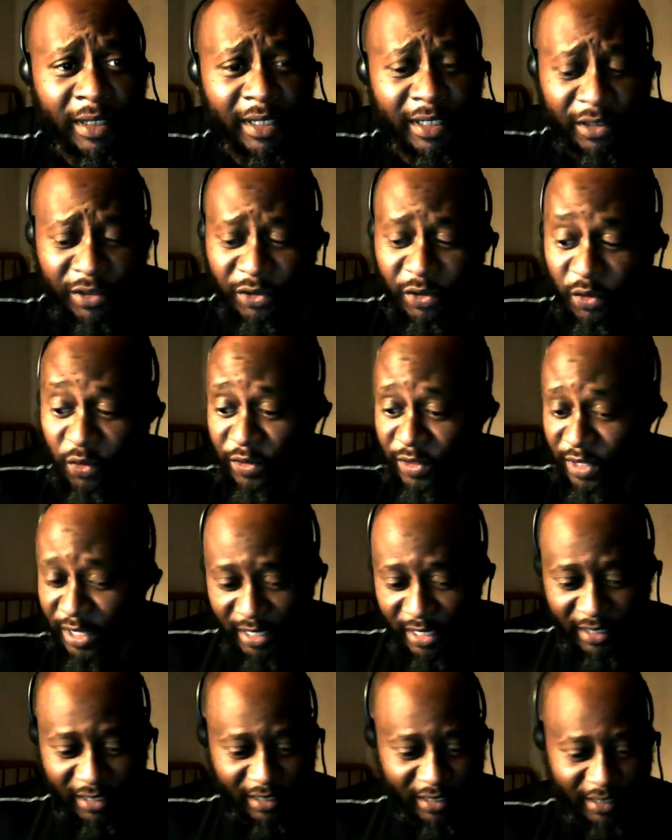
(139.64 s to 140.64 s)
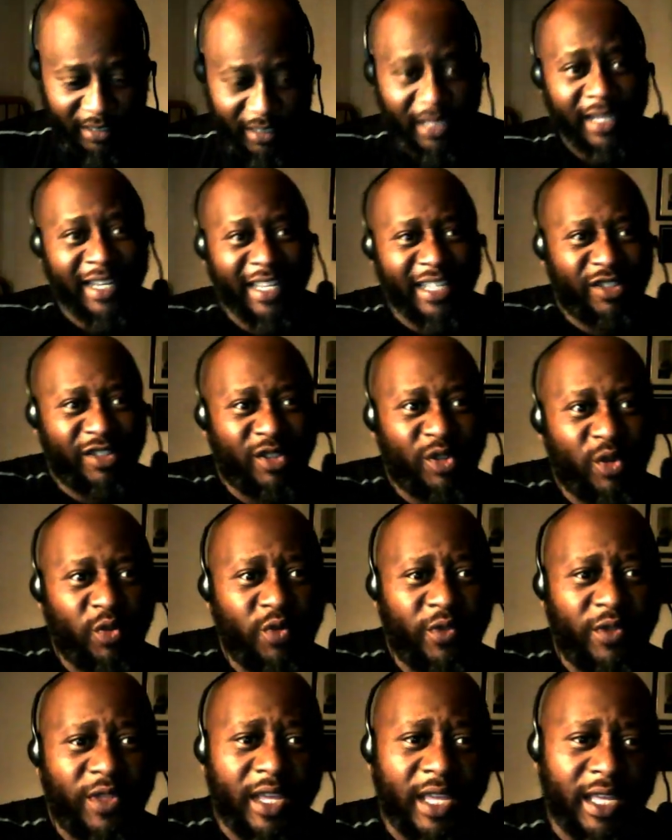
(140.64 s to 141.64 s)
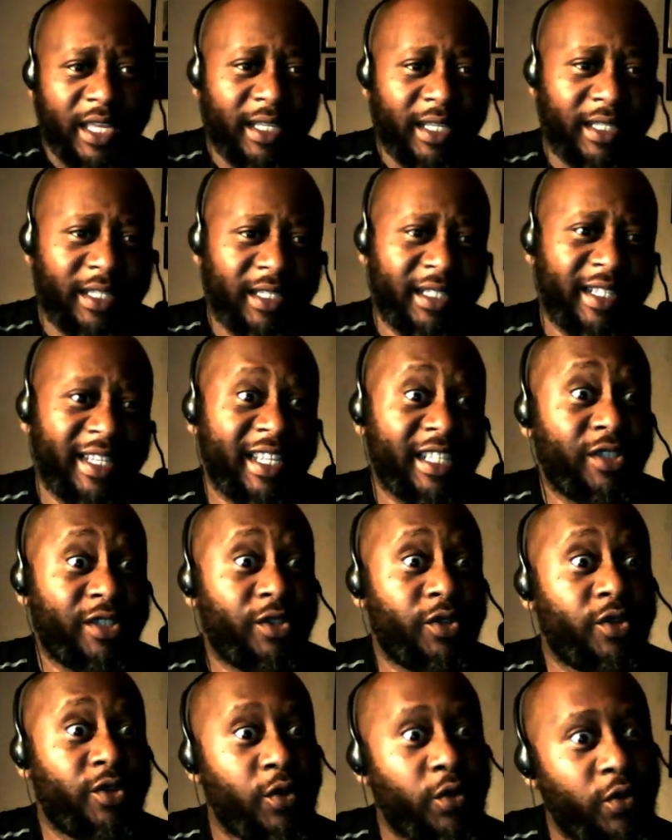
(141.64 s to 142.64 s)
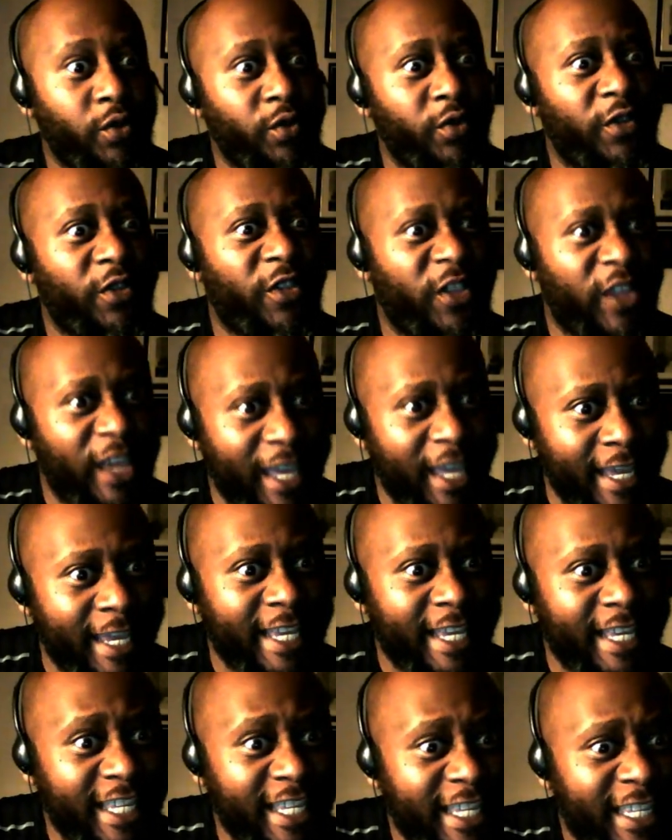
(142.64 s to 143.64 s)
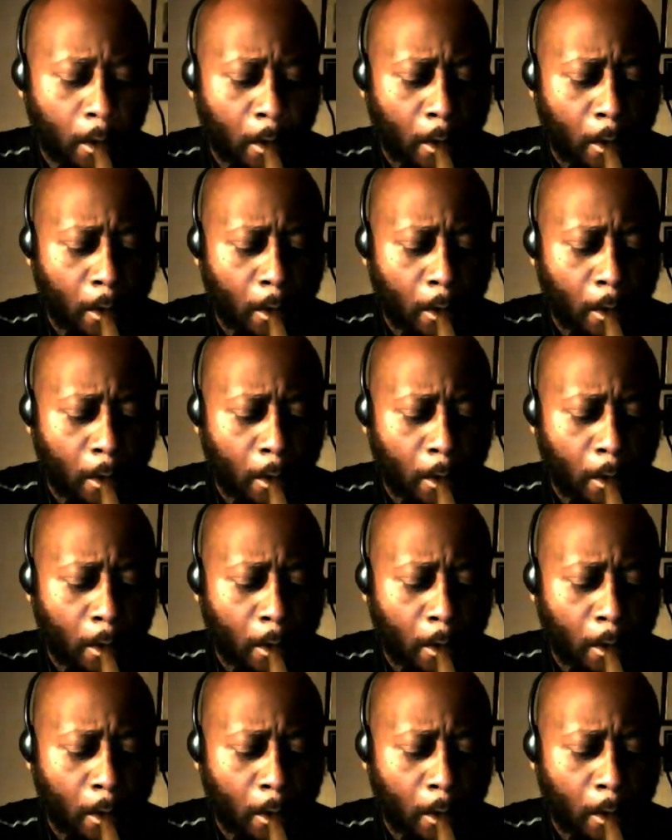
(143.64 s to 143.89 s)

Let's do this. Let's do this. Let's do this.